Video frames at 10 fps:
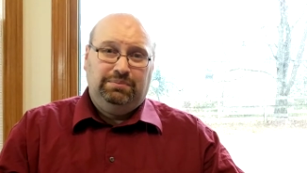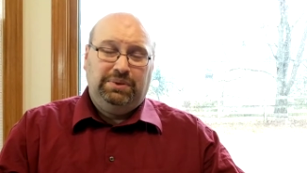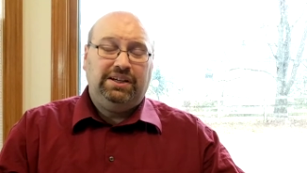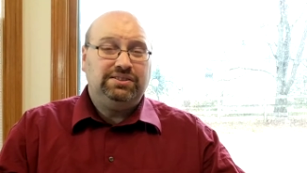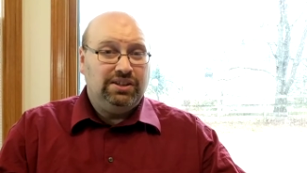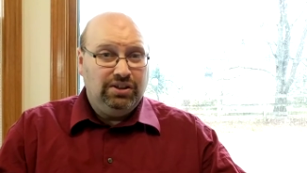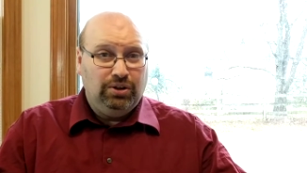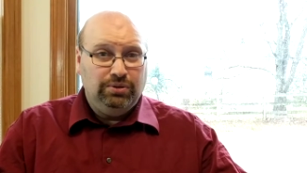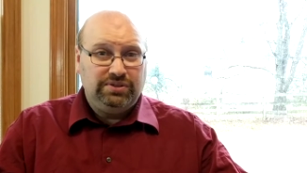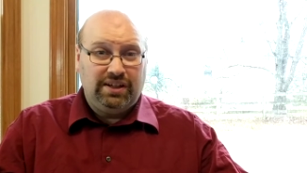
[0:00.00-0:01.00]
Because He
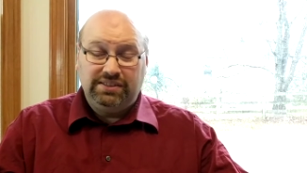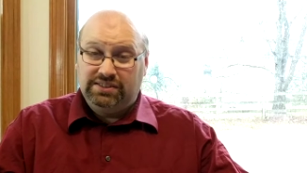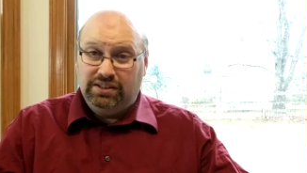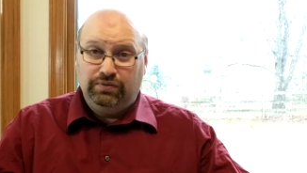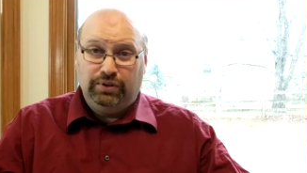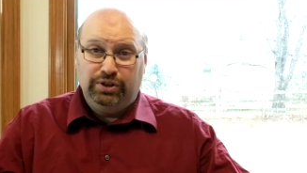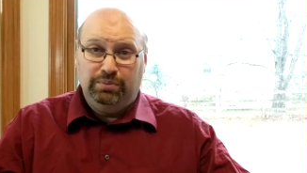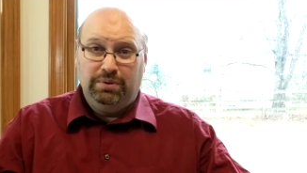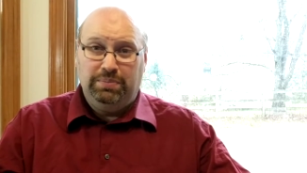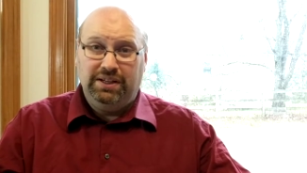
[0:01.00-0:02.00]
knows that as sinful
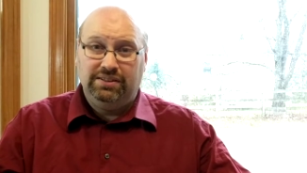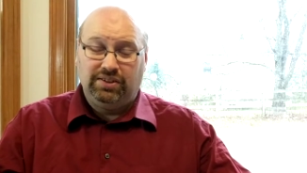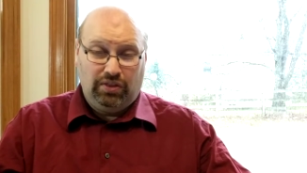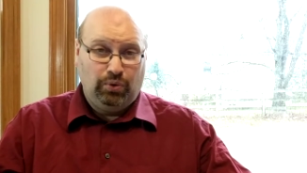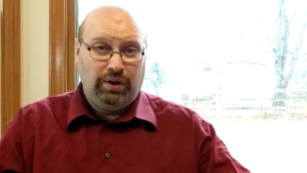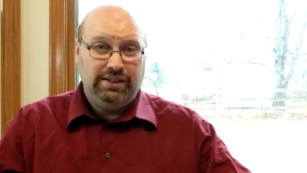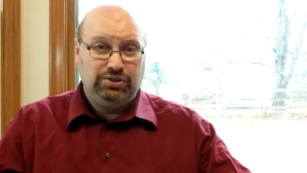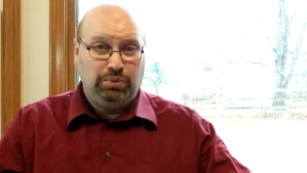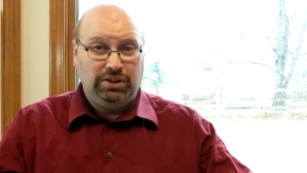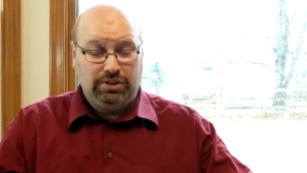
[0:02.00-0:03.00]
human beings,
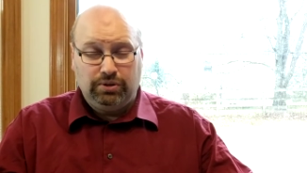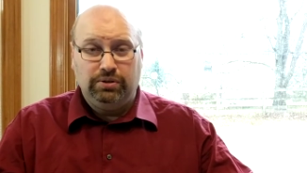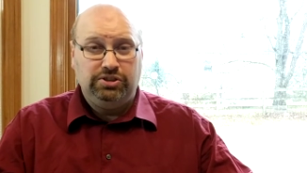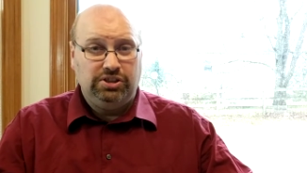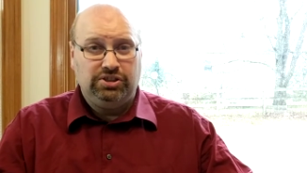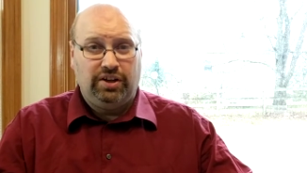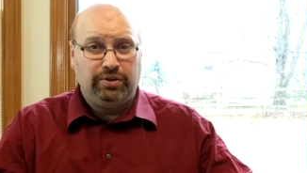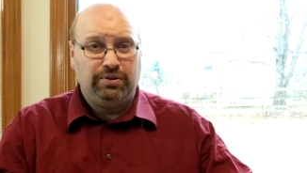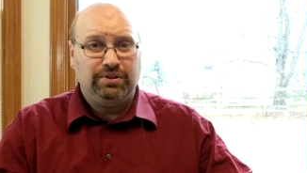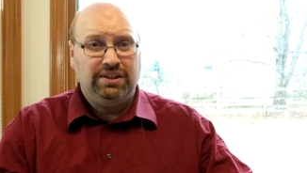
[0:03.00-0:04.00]
otherwise we'll encourage each
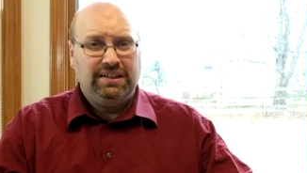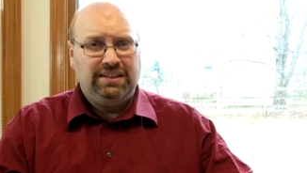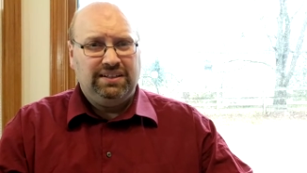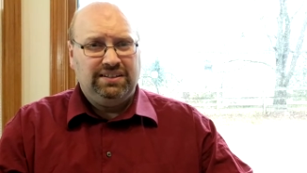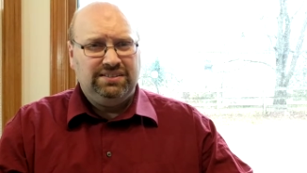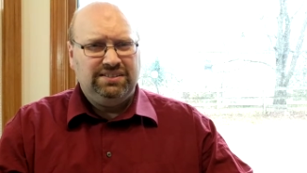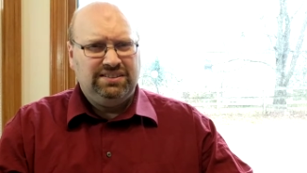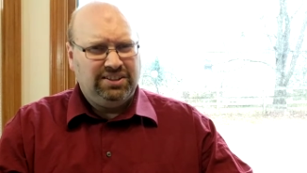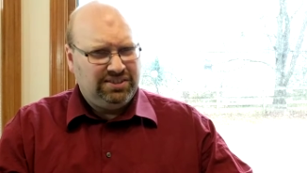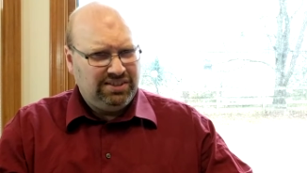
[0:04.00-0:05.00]
other
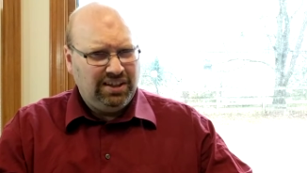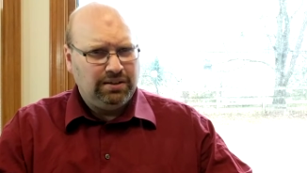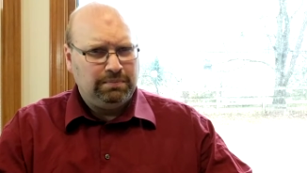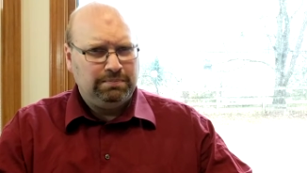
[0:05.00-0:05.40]
to sin.